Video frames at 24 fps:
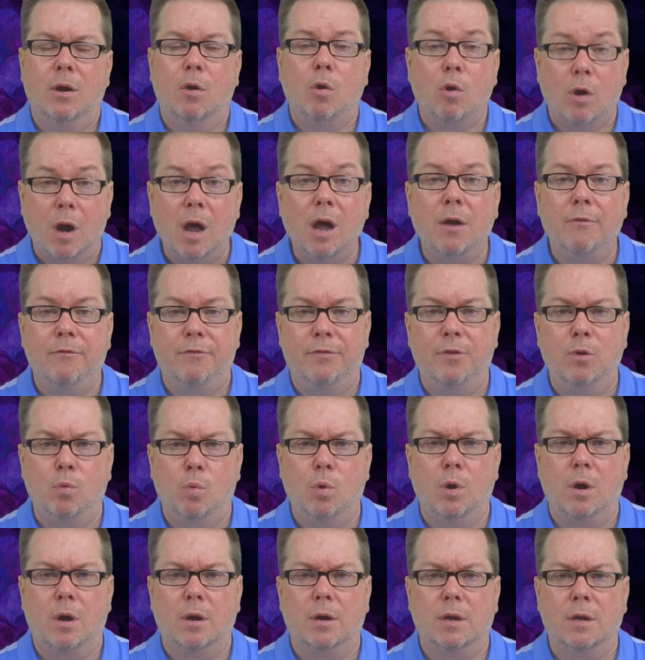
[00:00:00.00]
or of the
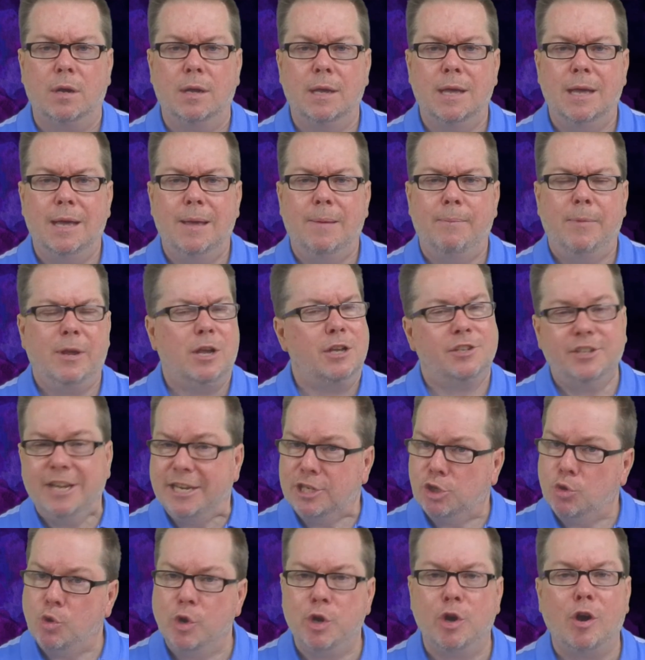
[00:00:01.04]
work because
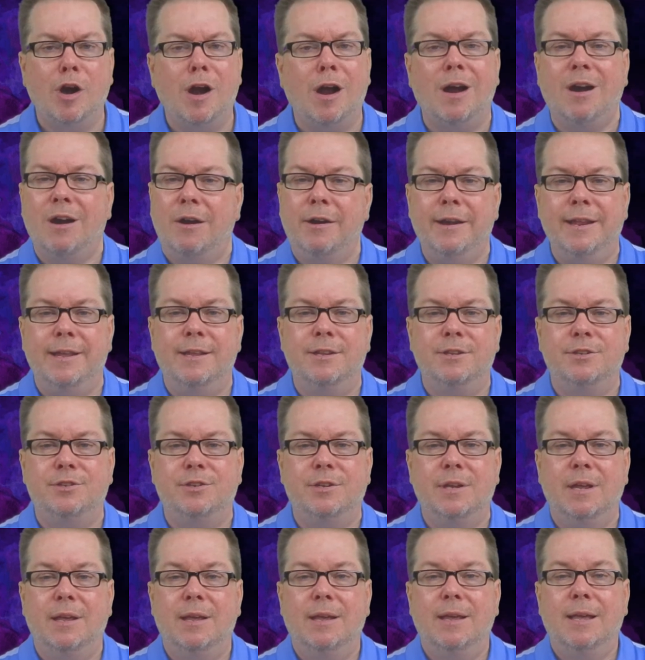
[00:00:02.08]
that's where your heart is.
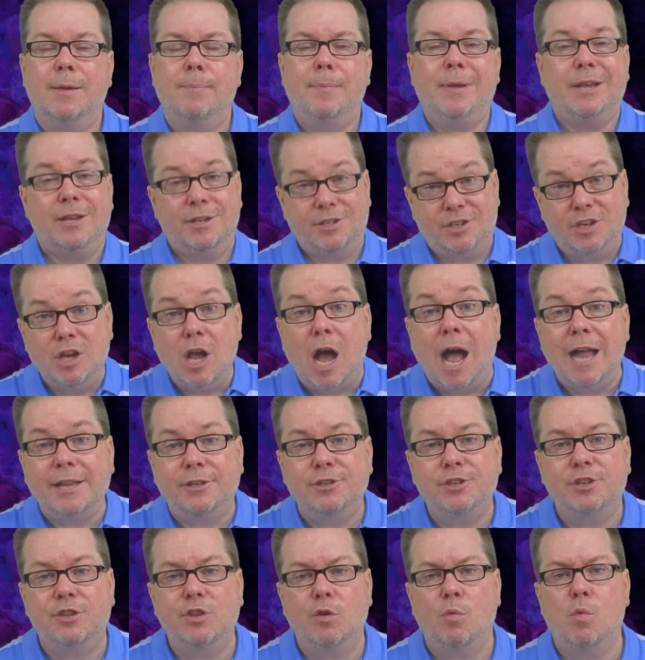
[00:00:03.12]
Because
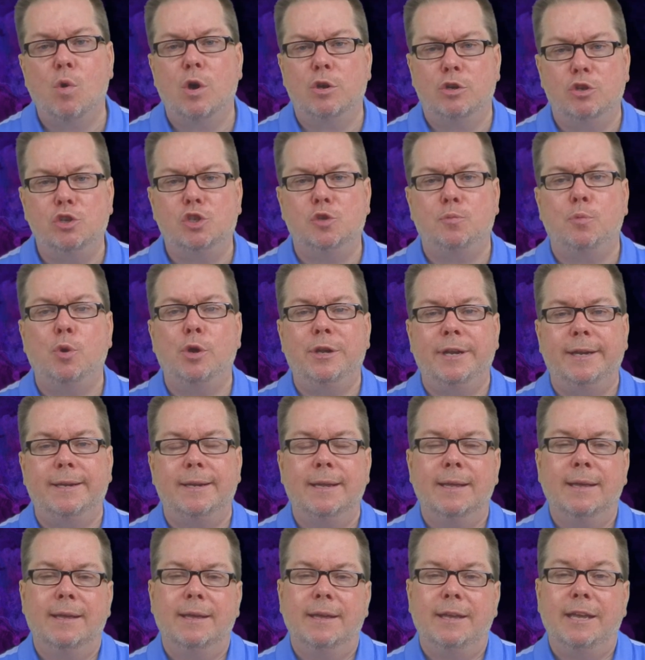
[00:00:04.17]
God's the one who's put
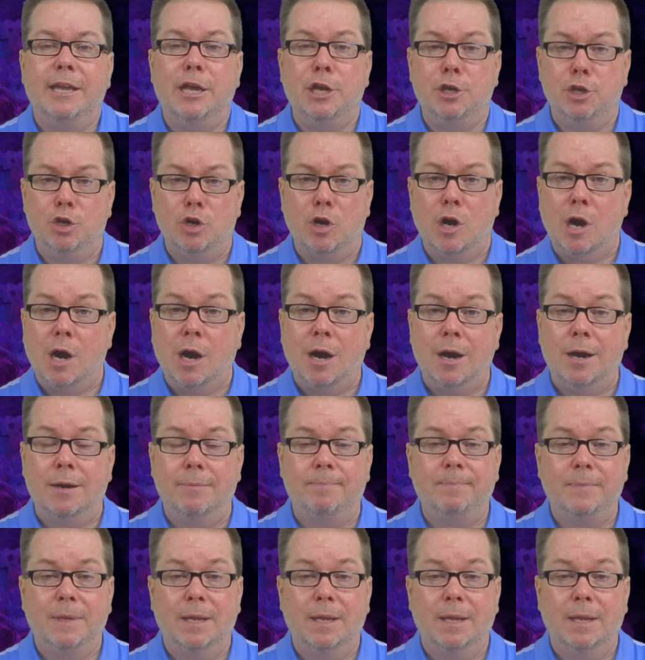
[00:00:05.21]
it in your heart.